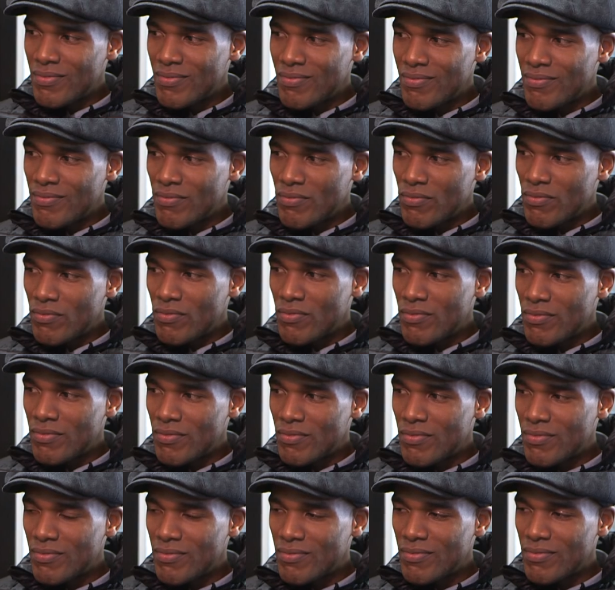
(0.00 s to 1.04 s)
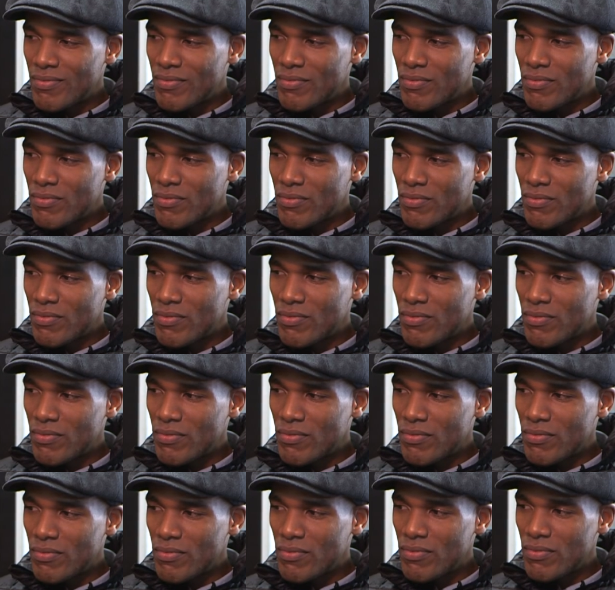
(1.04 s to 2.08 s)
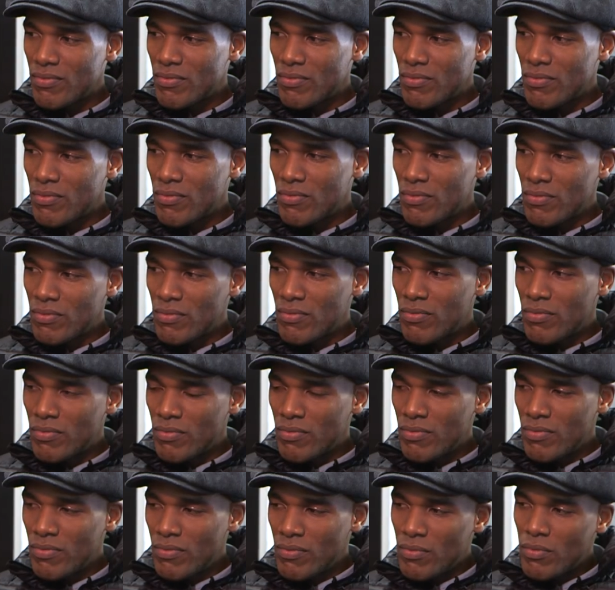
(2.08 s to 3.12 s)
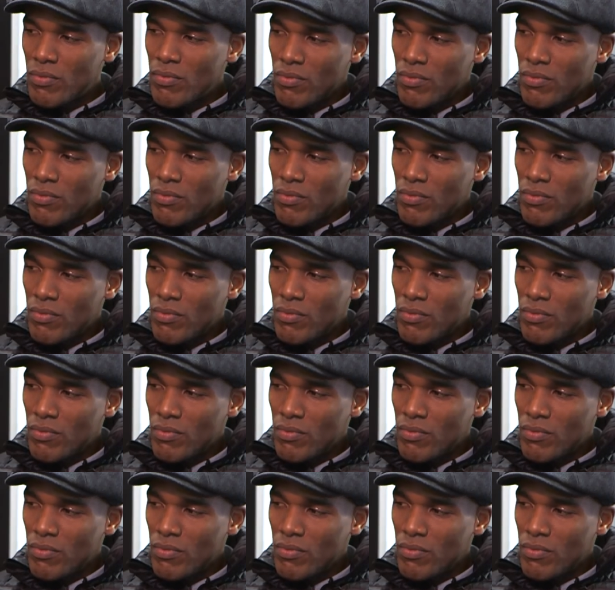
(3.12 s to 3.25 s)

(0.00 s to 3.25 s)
This person isn't speaking.